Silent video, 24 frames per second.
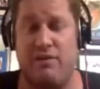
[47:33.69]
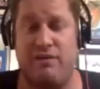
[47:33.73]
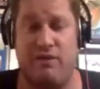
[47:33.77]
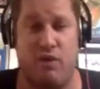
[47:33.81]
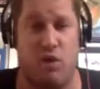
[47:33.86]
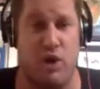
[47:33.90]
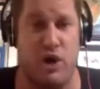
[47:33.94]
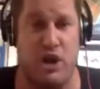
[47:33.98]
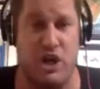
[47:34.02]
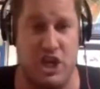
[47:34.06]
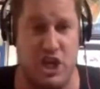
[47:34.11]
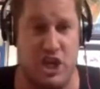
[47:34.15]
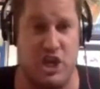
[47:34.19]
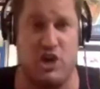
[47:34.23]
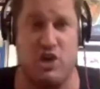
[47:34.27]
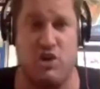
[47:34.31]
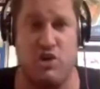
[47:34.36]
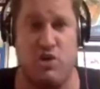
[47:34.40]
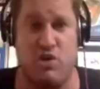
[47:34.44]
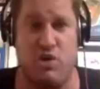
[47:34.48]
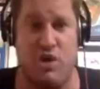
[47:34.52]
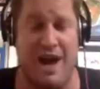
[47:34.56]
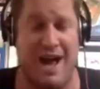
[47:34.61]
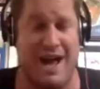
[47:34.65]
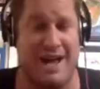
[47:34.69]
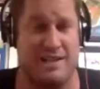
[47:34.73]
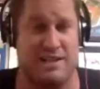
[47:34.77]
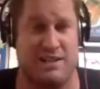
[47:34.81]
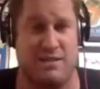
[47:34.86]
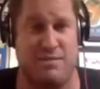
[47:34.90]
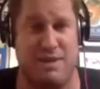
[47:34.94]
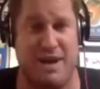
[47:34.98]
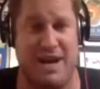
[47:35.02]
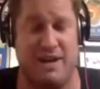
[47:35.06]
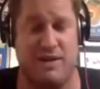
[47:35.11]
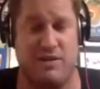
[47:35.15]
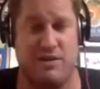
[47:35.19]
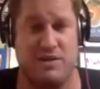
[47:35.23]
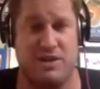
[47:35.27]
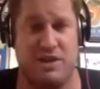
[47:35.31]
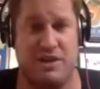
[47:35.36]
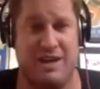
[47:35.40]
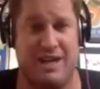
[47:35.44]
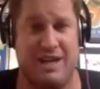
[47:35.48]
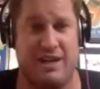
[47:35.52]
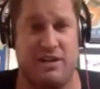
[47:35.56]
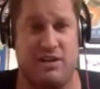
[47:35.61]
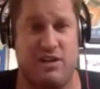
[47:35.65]
for you as the Bengals are
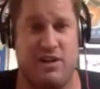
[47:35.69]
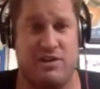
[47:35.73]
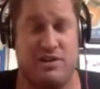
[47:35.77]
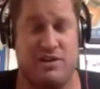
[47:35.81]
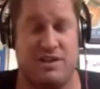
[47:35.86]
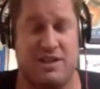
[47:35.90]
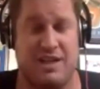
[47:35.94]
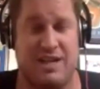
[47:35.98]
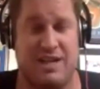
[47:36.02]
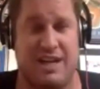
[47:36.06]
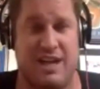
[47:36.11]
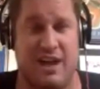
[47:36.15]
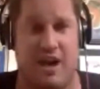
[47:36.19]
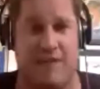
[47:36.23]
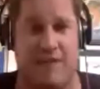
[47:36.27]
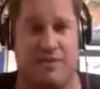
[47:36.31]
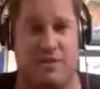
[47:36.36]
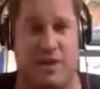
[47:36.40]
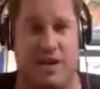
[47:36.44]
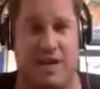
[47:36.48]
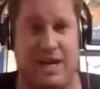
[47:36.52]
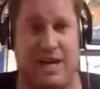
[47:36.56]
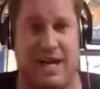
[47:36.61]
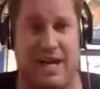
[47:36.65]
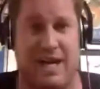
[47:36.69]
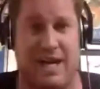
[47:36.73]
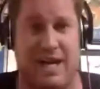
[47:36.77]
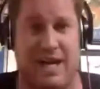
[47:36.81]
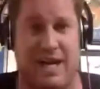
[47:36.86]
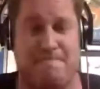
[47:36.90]
getting close to kickoff training camp?